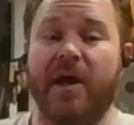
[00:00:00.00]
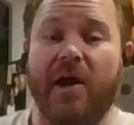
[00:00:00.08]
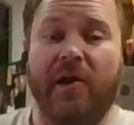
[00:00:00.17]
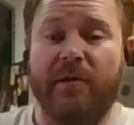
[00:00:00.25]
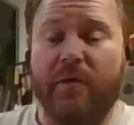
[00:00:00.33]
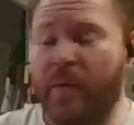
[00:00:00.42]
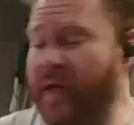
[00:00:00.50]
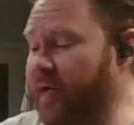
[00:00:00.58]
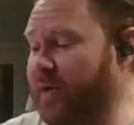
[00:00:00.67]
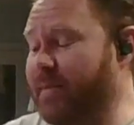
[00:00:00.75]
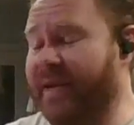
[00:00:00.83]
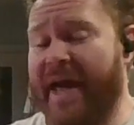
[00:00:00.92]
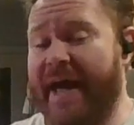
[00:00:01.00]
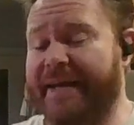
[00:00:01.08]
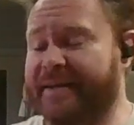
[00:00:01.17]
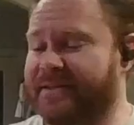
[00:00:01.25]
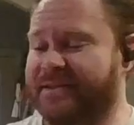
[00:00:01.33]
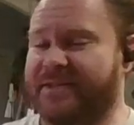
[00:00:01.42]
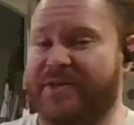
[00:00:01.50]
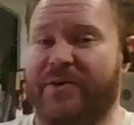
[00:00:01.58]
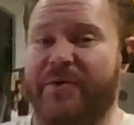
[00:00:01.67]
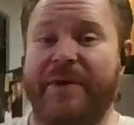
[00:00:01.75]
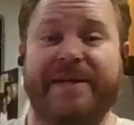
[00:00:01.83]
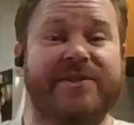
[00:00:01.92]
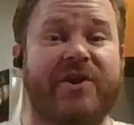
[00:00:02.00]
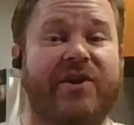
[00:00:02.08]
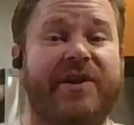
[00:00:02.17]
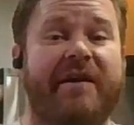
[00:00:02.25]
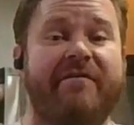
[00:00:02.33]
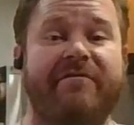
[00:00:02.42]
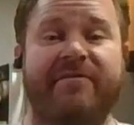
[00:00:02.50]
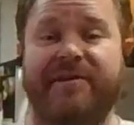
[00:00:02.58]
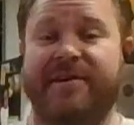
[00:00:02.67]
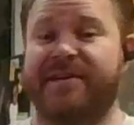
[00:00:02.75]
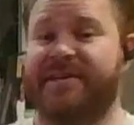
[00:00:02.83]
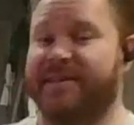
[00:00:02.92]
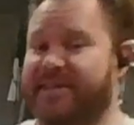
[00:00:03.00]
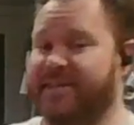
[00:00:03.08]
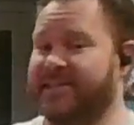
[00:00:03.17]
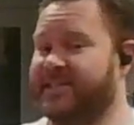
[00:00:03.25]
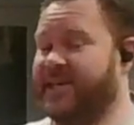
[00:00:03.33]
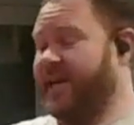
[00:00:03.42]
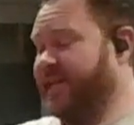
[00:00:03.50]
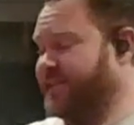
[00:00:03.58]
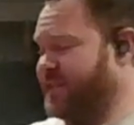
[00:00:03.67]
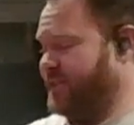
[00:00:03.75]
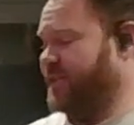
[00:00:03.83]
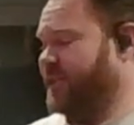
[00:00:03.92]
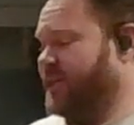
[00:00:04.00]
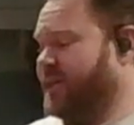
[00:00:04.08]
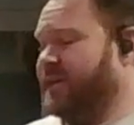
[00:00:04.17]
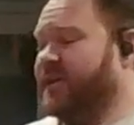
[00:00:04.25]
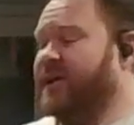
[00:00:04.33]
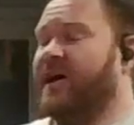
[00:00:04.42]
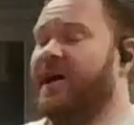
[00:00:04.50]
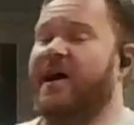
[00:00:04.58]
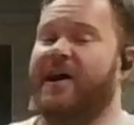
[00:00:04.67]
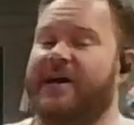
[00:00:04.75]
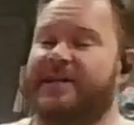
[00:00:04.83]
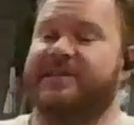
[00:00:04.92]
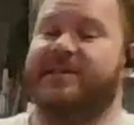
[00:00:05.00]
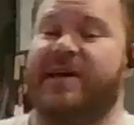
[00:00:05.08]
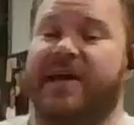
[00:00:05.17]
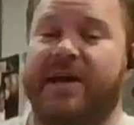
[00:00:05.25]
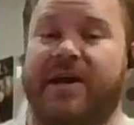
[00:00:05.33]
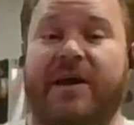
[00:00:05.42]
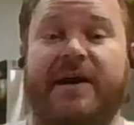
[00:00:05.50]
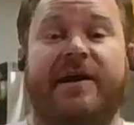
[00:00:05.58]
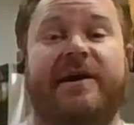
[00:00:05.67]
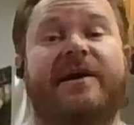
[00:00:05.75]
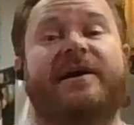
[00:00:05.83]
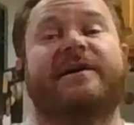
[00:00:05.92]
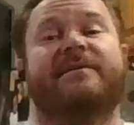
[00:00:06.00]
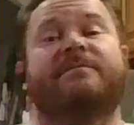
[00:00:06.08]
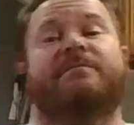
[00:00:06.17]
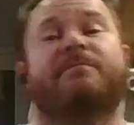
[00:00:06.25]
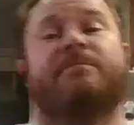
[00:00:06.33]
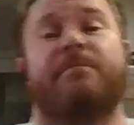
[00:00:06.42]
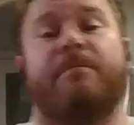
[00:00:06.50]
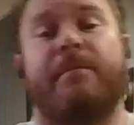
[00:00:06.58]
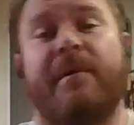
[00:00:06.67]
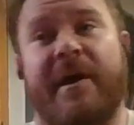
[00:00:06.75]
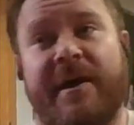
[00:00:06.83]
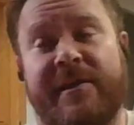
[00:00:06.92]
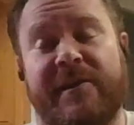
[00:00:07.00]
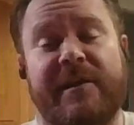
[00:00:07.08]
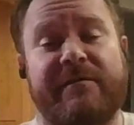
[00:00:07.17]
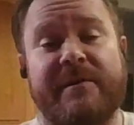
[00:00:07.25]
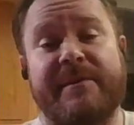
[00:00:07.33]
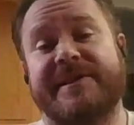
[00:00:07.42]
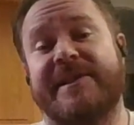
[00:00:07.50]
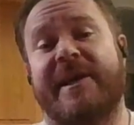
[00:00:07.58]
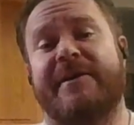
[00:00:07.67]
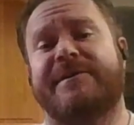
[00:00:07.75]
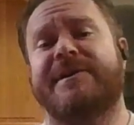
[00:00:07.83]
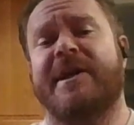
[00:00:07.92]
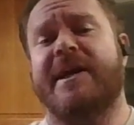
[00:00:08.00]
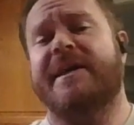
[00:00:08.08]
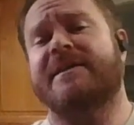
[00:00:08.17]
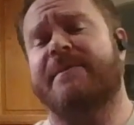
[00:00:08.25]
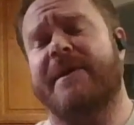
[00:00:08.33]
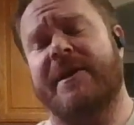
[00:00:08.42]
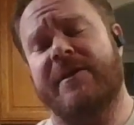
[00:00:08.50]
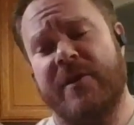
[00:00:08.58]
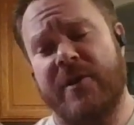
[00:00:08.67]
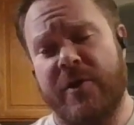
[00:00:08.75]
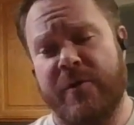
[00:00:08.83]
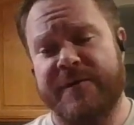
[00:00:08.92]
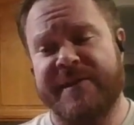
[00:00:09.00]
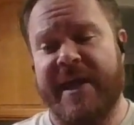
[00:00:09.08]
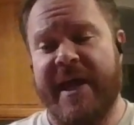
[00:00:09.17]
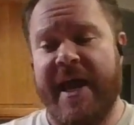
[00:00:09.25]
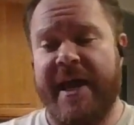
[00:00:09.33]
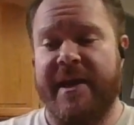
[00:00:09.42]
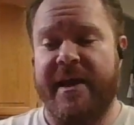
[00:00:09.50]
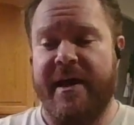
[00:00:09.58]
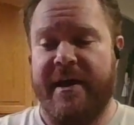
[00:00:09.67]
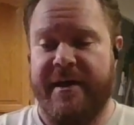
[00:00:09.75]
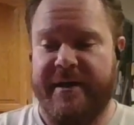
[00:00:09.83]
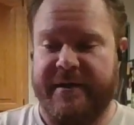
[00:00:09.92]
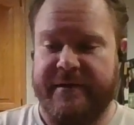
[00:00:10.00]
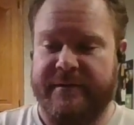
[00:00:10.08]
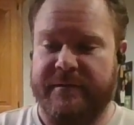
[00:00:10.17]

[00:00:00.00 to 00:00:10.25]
Hello and welcome again to It's Good Enough to Eat. Today, the lovely Miss AOC has been in the news again.